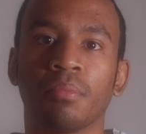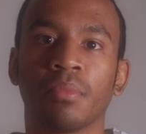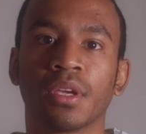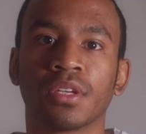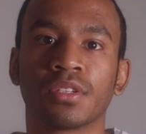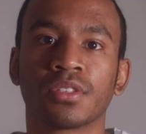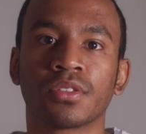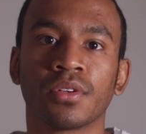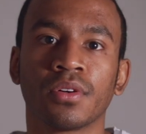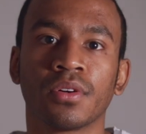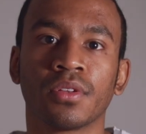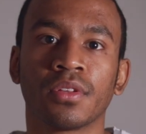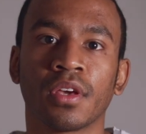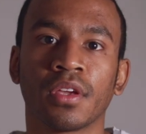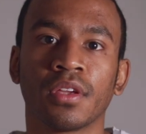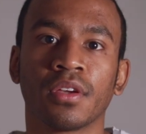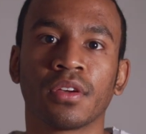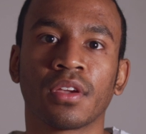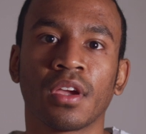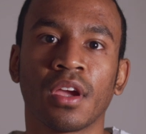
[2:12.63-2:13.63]
Make sure
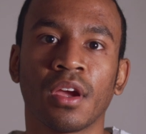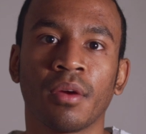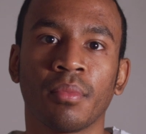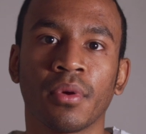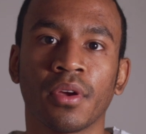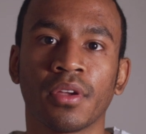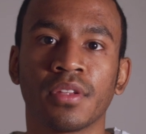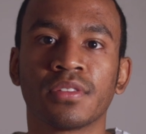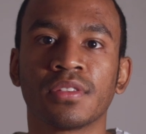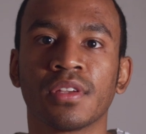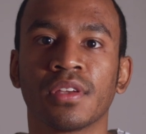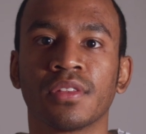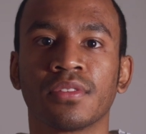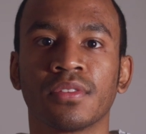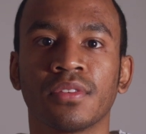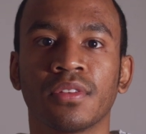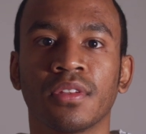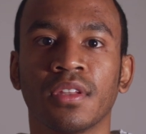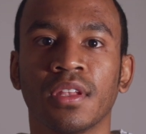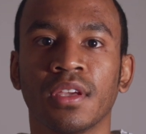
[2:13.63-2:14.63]
that your camera is set
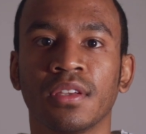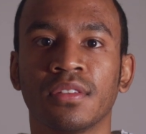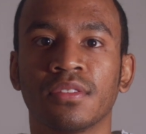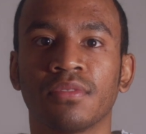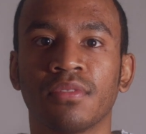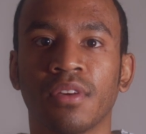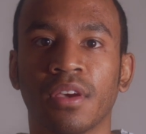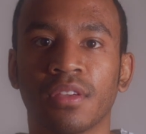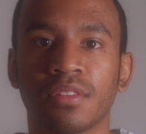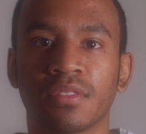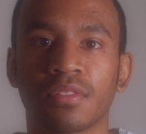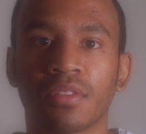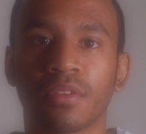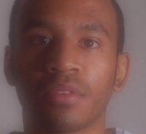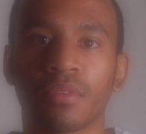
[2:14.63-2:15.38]
to the native I S